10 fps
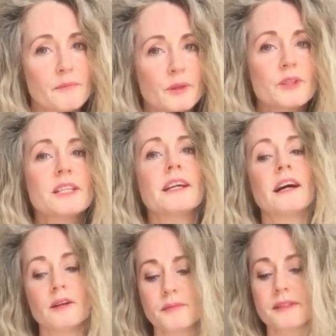And beauty
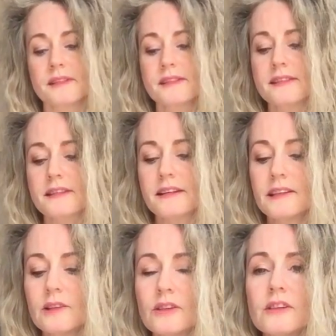helps. This is
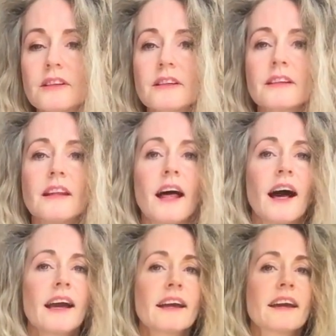going to look
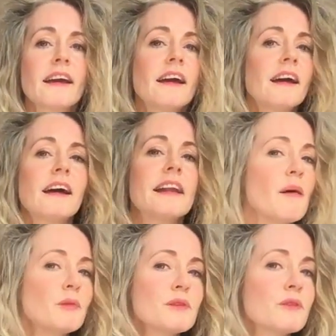like an
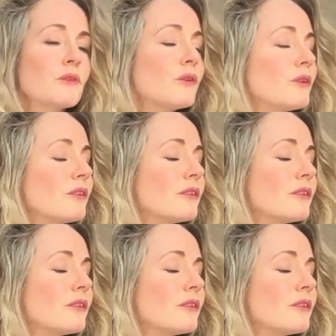apple store.